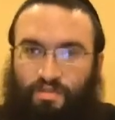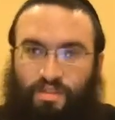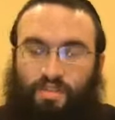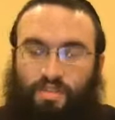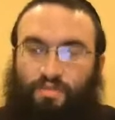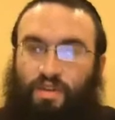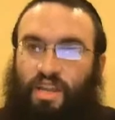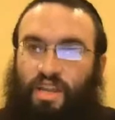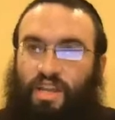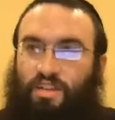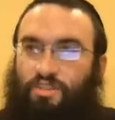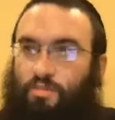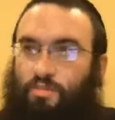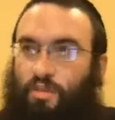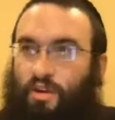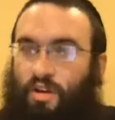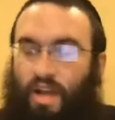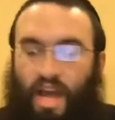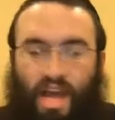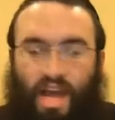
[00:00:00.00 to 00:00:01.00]
I have this
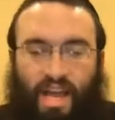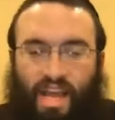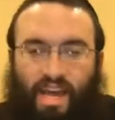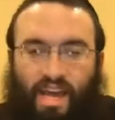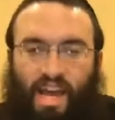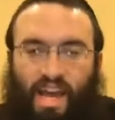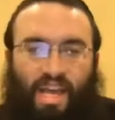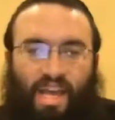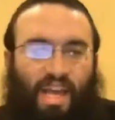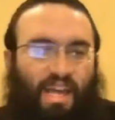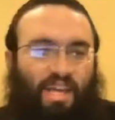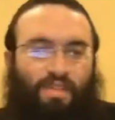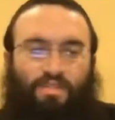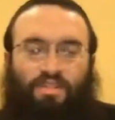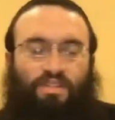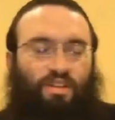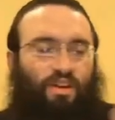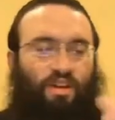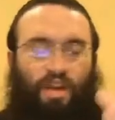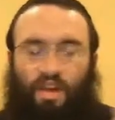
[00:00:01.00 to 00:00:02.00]
financial burden, I can't, I can't
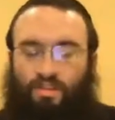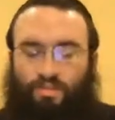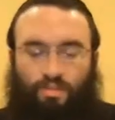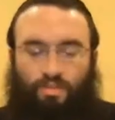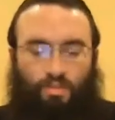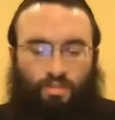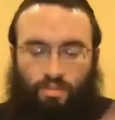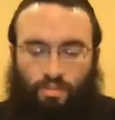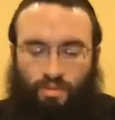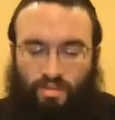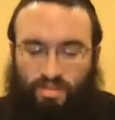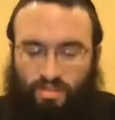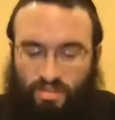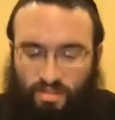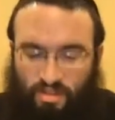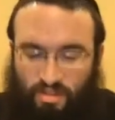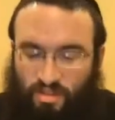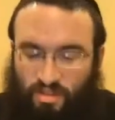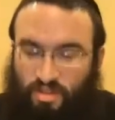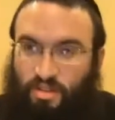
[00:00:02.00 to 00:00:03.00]
get to the I have too many
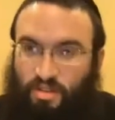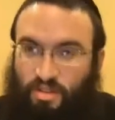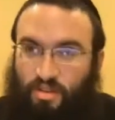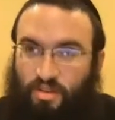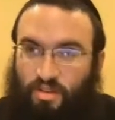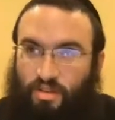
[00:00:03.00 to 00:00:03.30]
burdens.